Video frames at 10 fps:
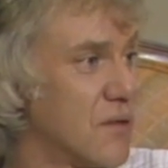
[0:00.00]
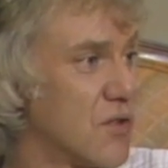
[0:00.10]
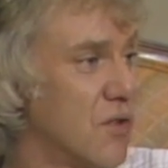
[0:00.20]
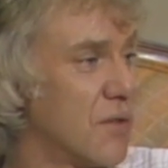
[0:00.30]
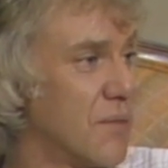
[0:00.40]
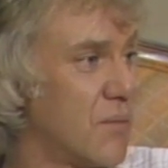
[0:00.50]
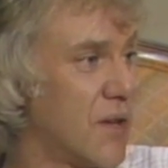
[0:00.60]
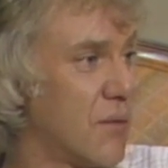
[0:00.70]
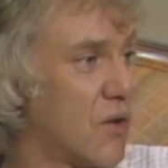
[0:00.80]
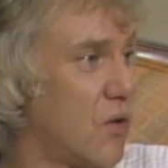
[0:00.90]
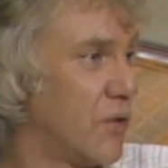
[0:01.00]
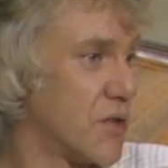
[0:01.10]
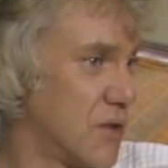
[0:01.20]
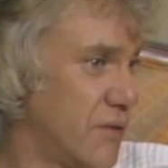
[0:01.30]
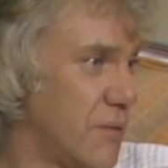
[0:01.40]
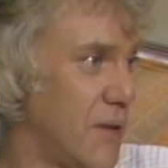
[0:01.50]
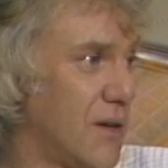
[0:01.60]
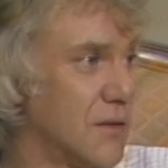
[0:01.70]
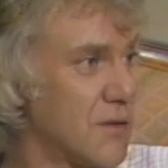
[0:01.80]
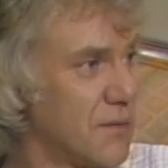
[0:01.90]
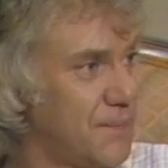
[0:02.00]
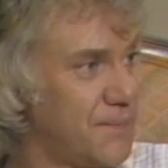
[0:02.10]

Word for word: saw them when they were called the Silver Beatles.